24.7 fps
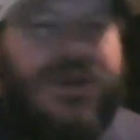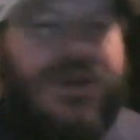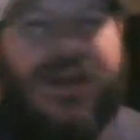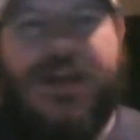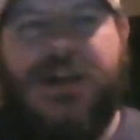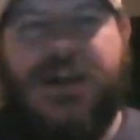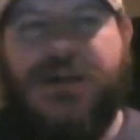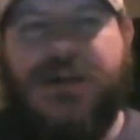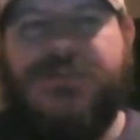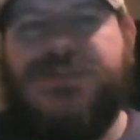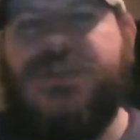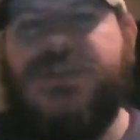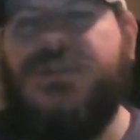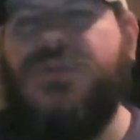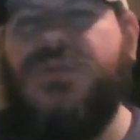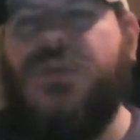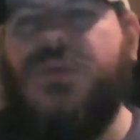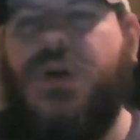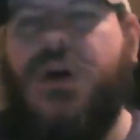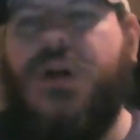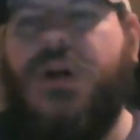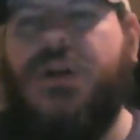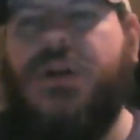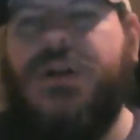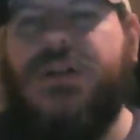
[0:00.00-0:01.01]
they come to New
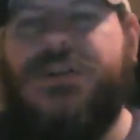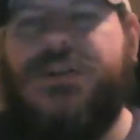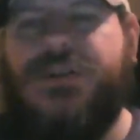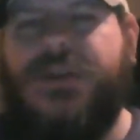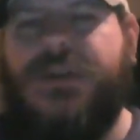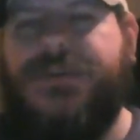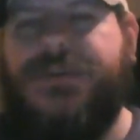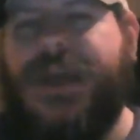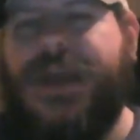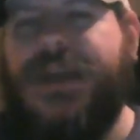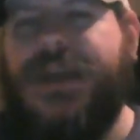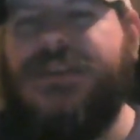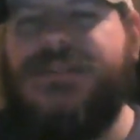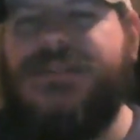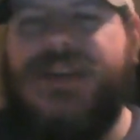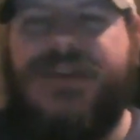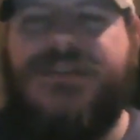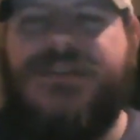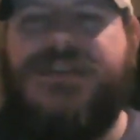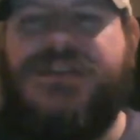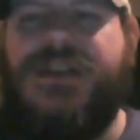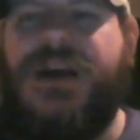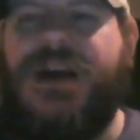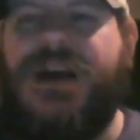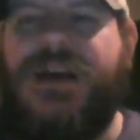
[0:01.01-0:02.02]
Orleans on
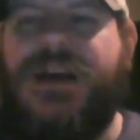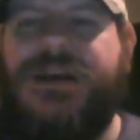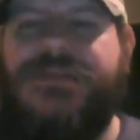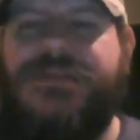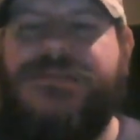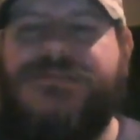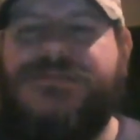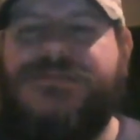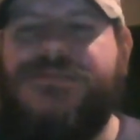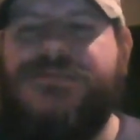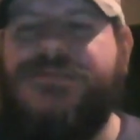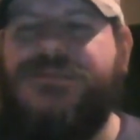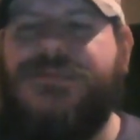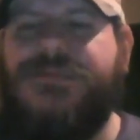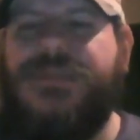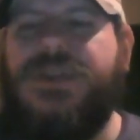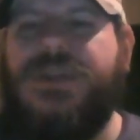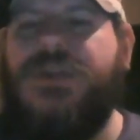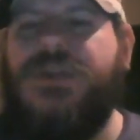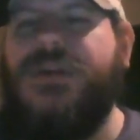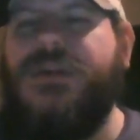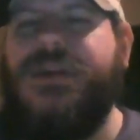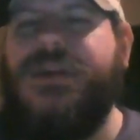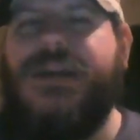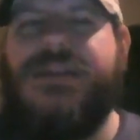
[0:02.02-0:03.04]
Thanksgiving night.
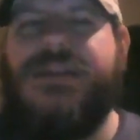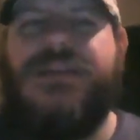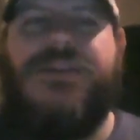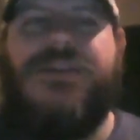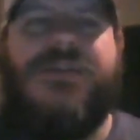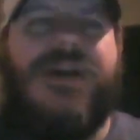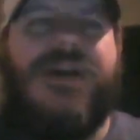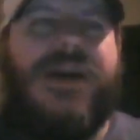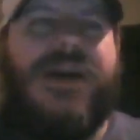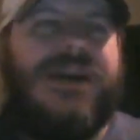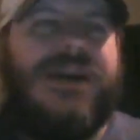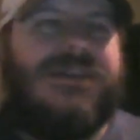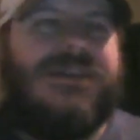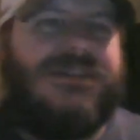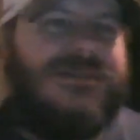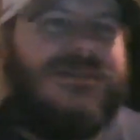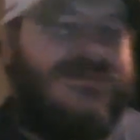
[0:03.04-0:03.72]
Going to kick their ass.